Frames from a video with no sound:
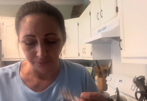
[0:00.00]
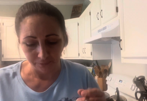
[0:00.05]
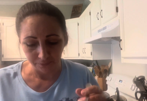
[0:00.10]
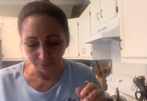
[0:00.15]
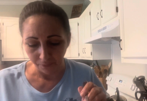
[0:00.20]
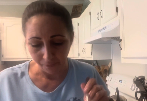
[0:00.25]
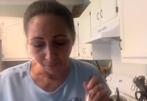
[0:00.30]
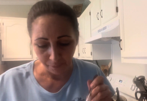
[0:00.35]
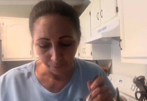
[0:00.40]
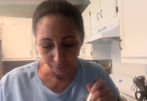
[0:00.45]

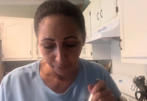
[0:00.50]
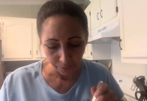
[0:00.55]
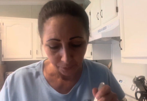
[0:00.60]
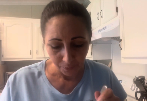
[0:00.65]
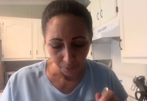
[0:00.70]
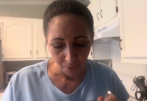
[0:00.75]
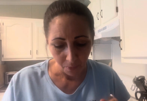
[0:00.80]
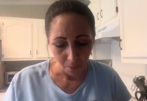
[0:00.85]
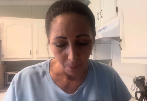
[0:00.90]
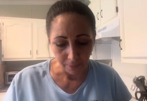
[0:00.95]

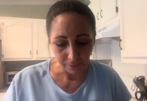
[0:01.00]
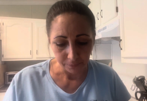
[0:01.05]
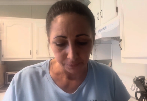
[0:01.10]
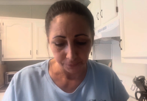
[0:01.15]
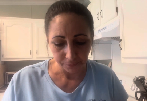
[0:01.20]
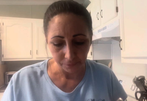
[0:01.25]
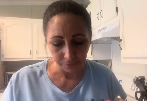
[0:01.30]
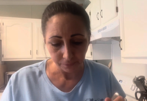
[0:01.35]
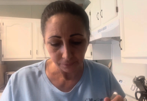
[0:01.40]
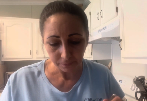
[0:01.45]

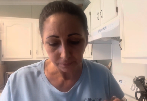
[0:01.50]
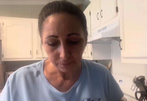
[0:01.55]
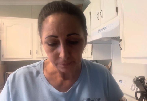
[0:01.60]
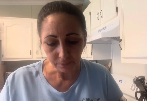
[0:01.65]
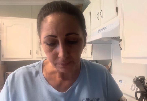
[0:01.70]
(silence)